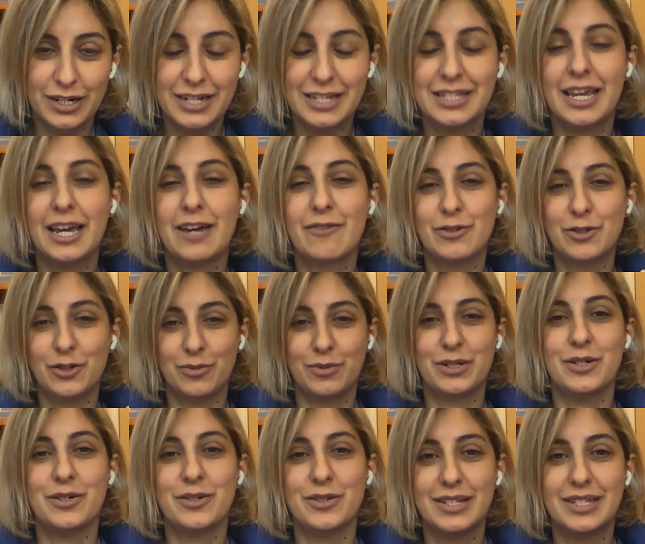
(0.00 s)
because every
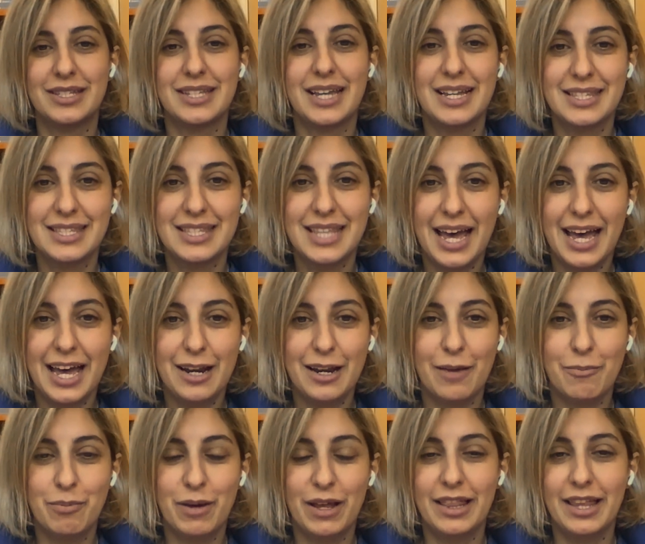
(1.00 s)
dermatologist says that.
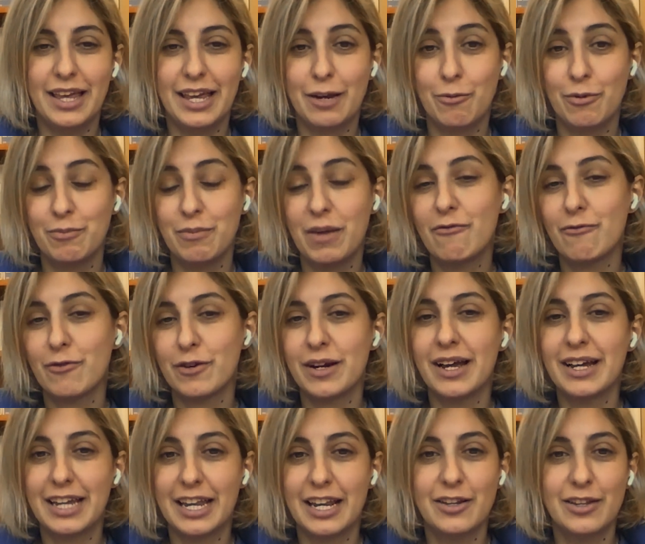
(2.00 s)
But like if we're
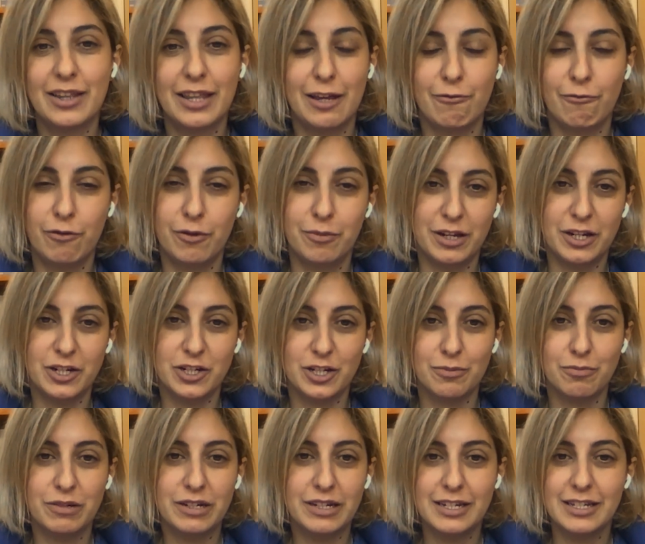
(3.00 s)
not getting to the
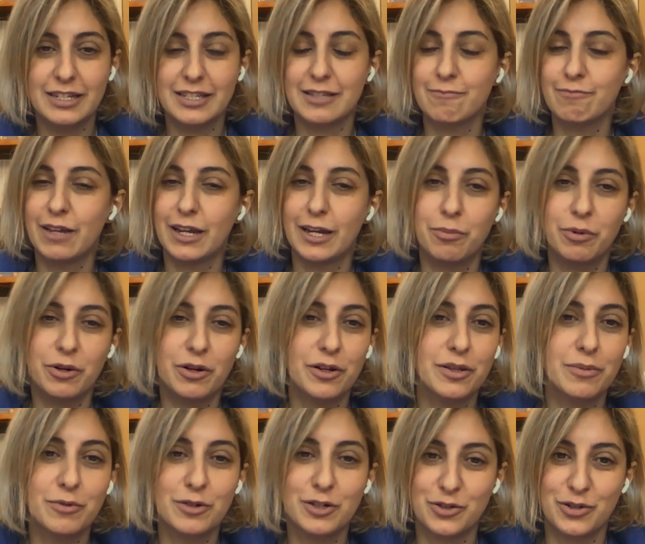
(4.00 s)
inflammation piece, they can put all
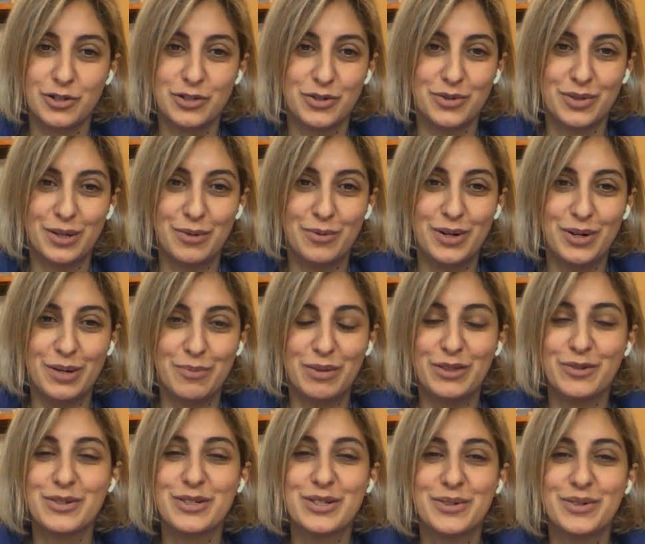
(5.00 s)
the moisturizer they want, but
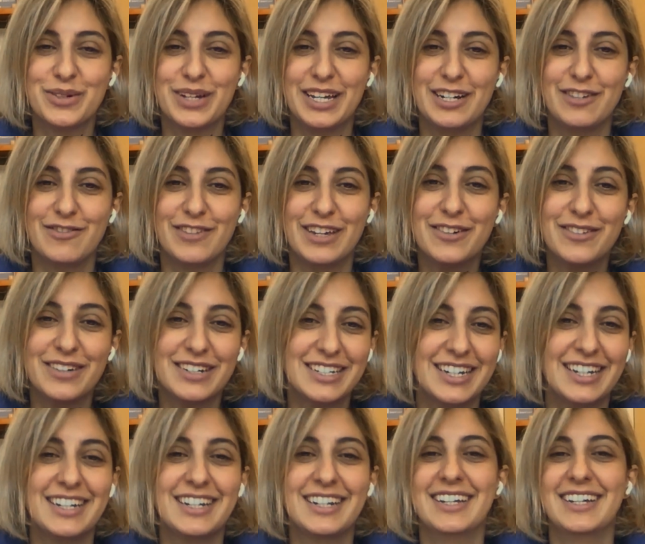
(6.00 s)
they're still kind of
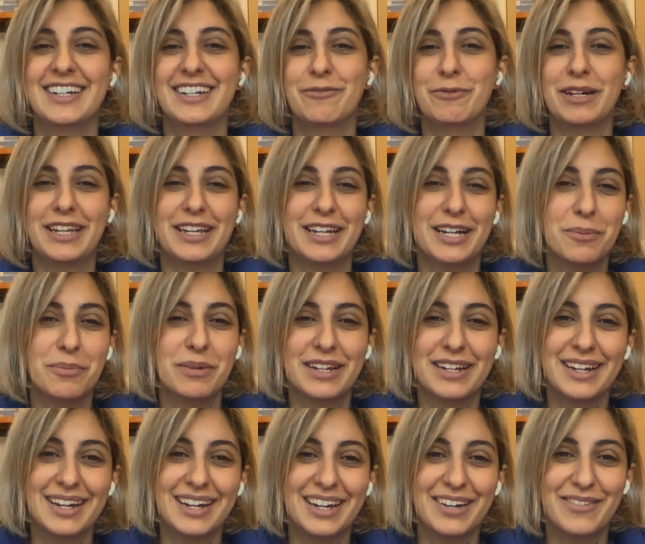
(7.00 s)
irritated and waking up at
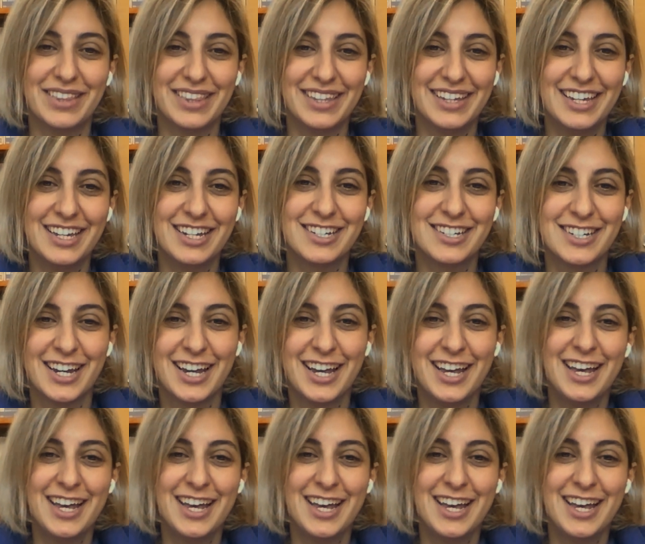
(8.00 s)
night with itch.